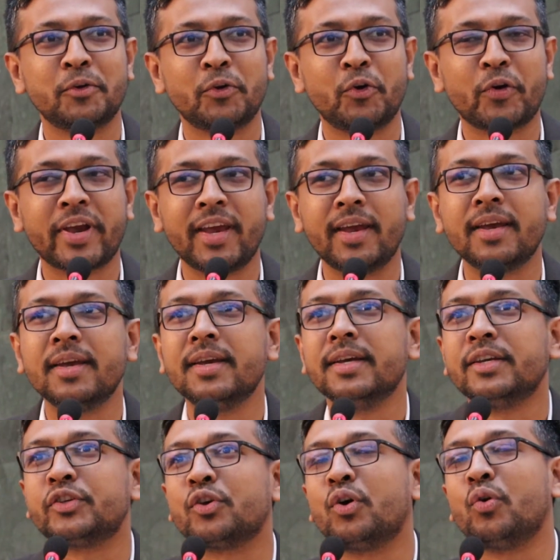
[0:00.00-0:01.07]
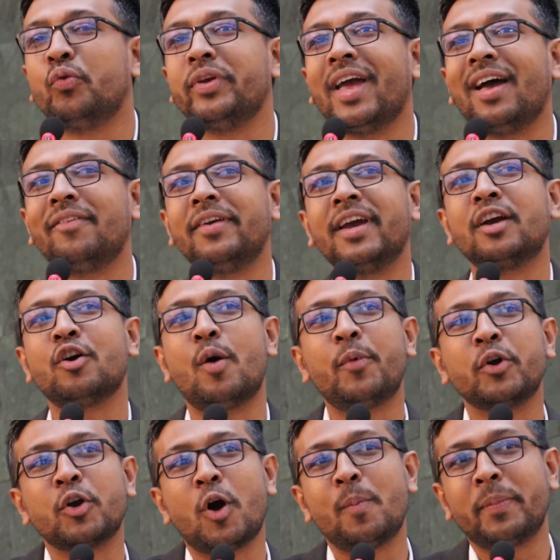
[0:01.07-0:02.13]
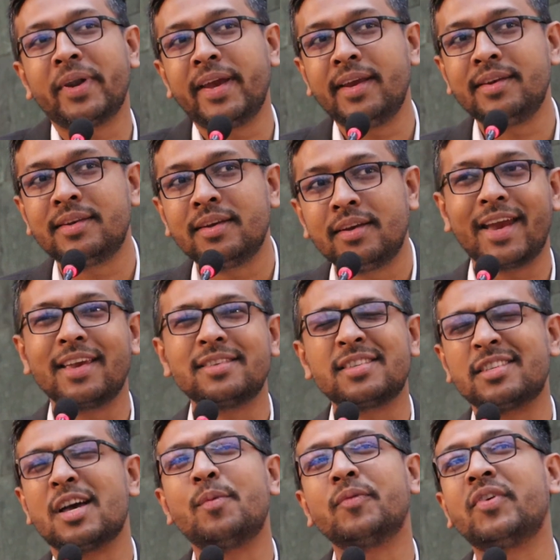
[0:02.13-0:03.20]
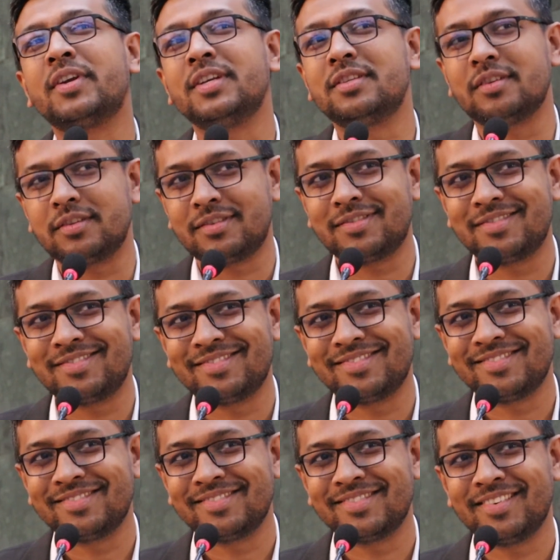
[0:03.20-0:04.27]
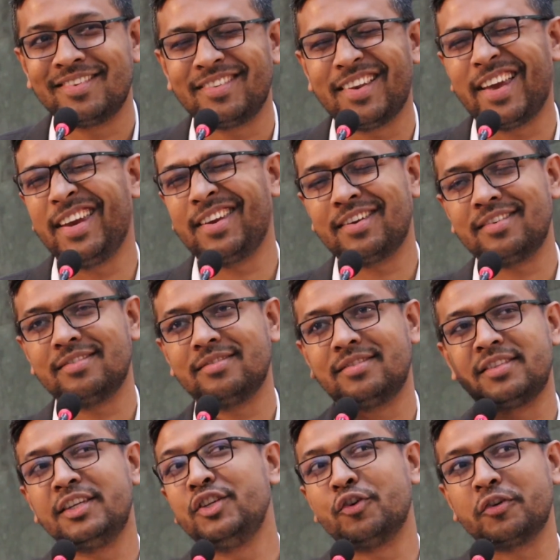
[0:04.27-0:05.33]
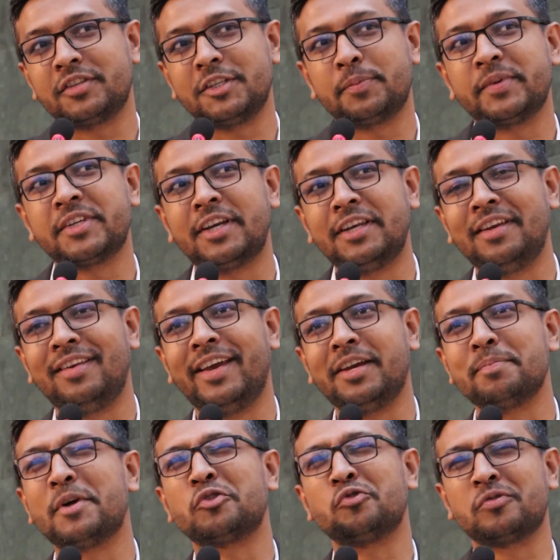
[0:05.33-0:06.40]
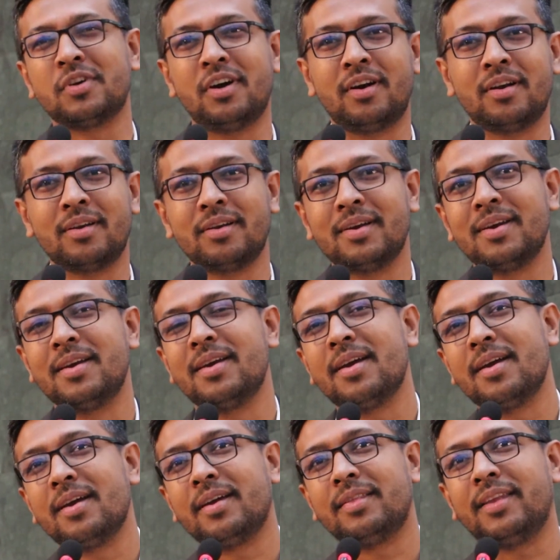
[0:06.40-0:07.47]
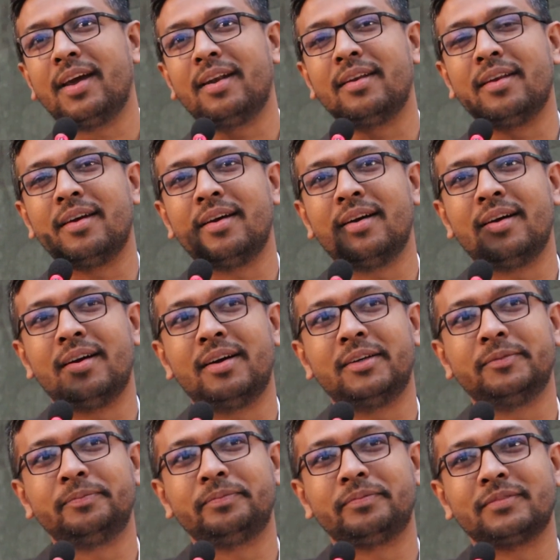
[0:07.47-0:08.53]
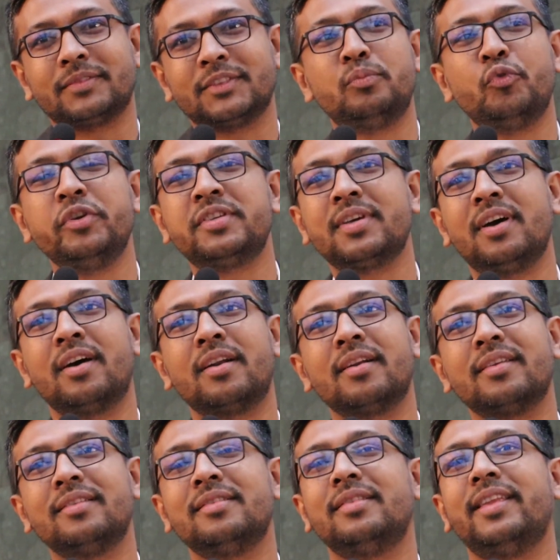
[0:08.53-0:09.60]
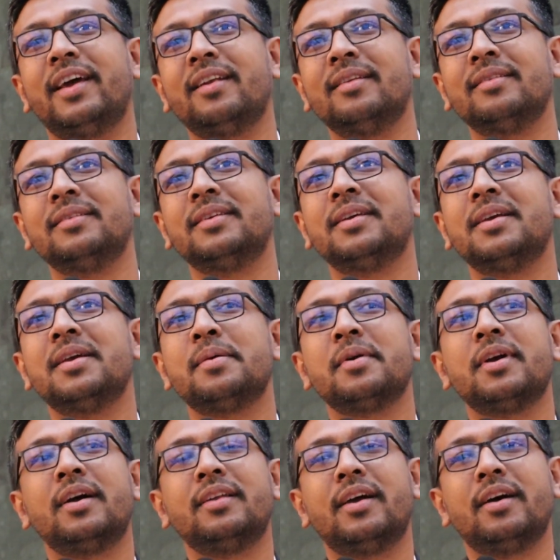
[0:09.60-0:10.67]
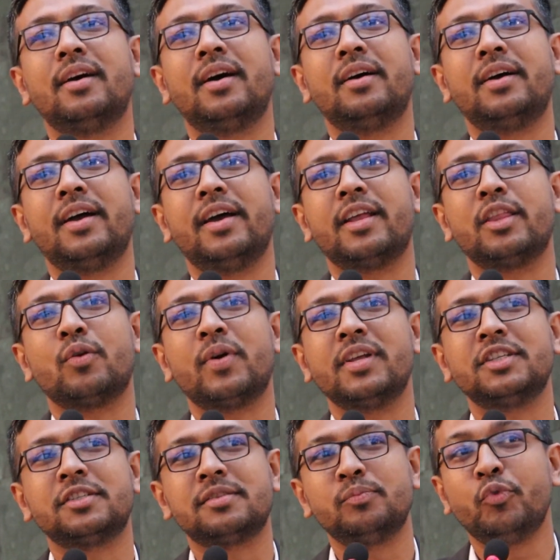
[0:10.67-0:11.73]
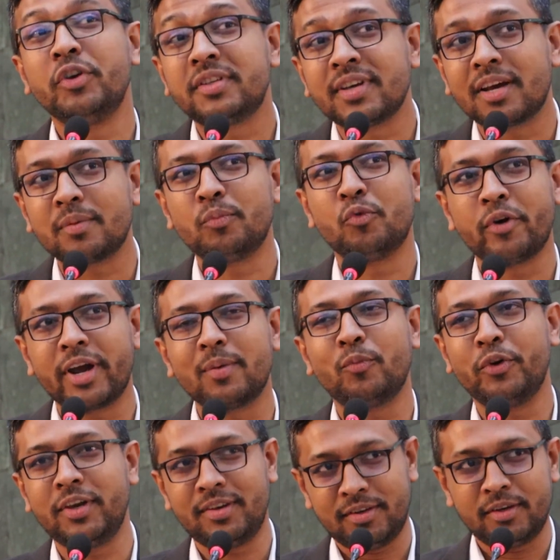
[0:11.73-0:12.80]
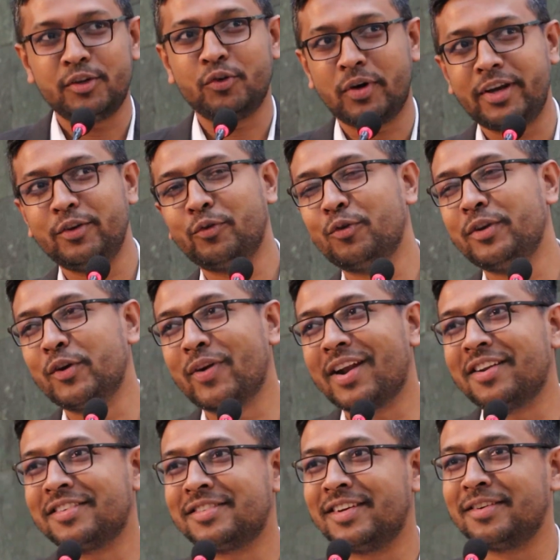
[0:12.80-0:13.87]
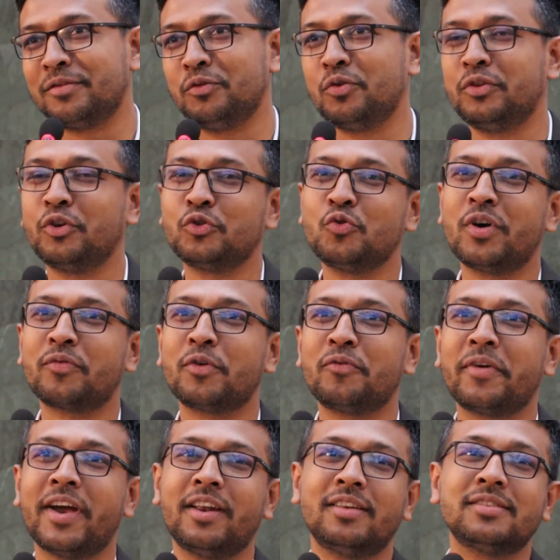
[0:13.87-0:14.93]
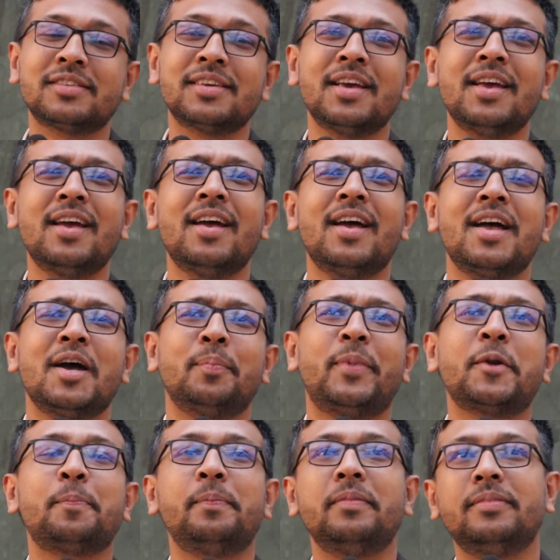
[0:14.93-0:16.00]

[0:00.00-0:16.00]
Okay. So we have a common complaint against some of the teachers, like seniors, especially like Masu sir, then Mui sir, then another one is Mui sir. Mook and Mui, you would understand, those who are from finance. But